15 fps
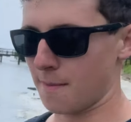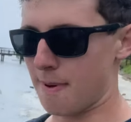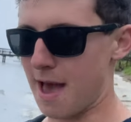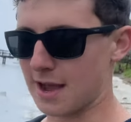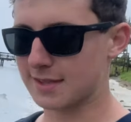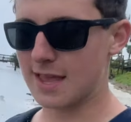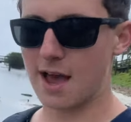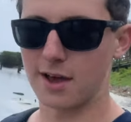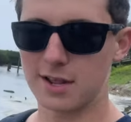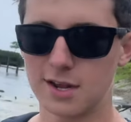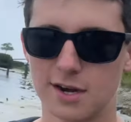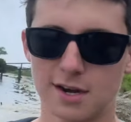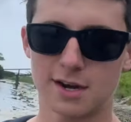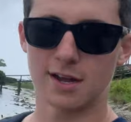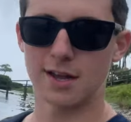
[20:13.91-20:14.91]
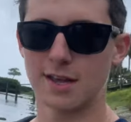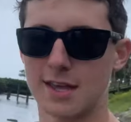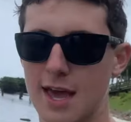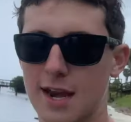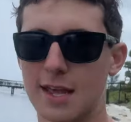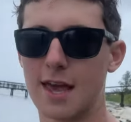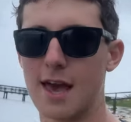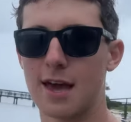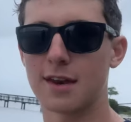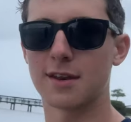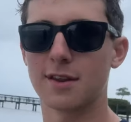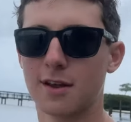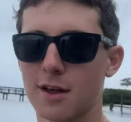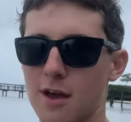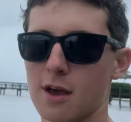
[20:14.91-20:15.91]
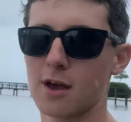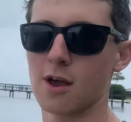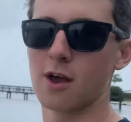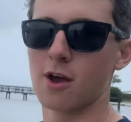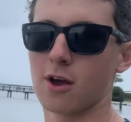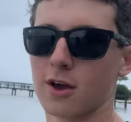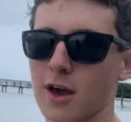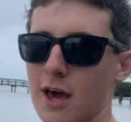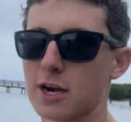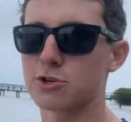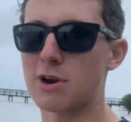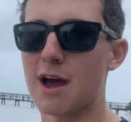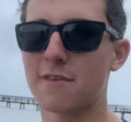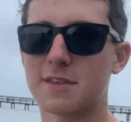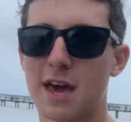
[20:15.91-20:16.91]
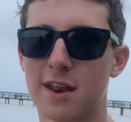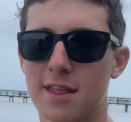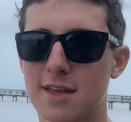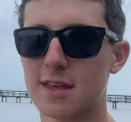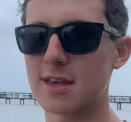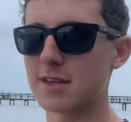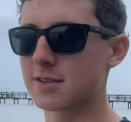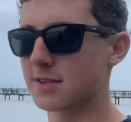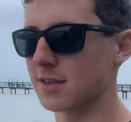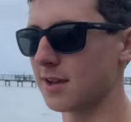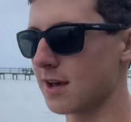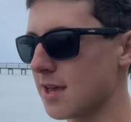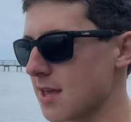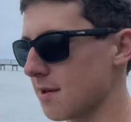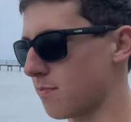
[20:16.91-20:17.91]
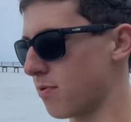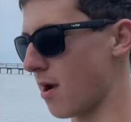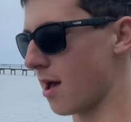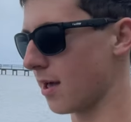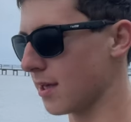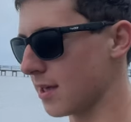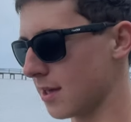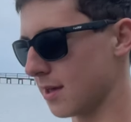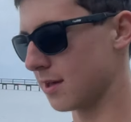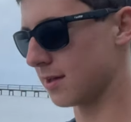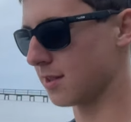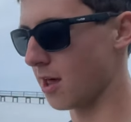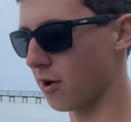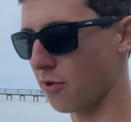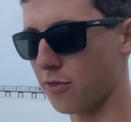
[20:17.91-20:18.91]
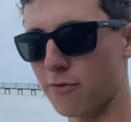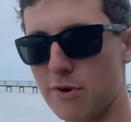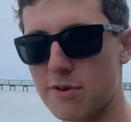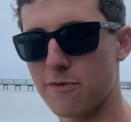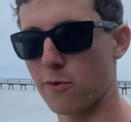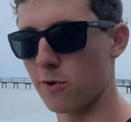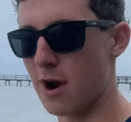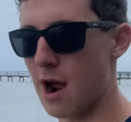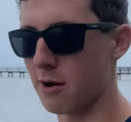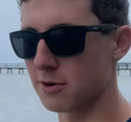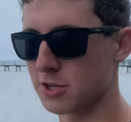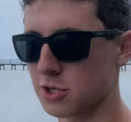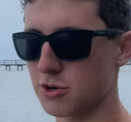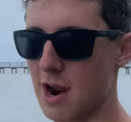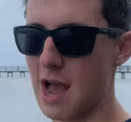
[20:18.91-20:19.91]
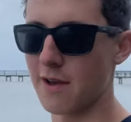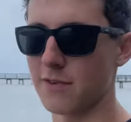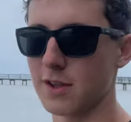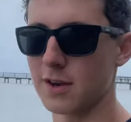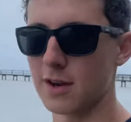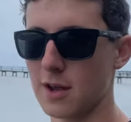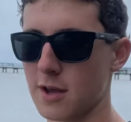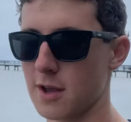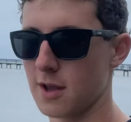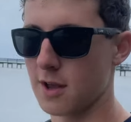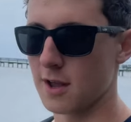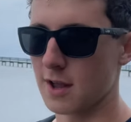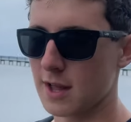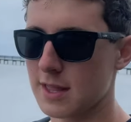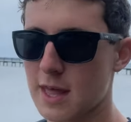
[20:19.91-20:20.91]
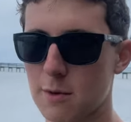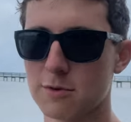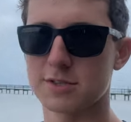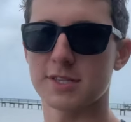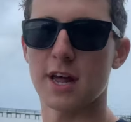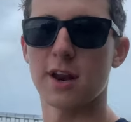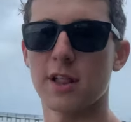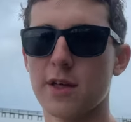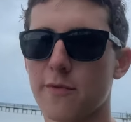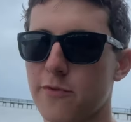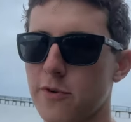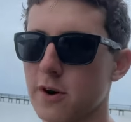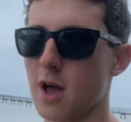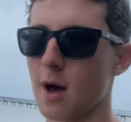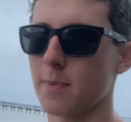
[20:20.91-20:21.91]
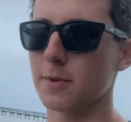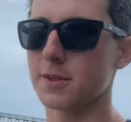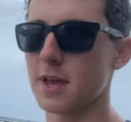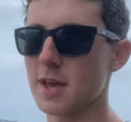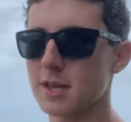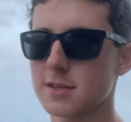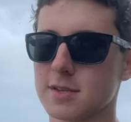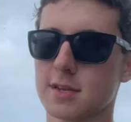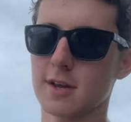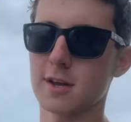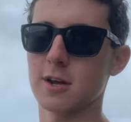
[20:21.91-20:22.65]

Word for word: Back down here yet again. Got to drive down to the Keys tonight. Probably another three, four hours of driving. Then we'll settle in for a couple days,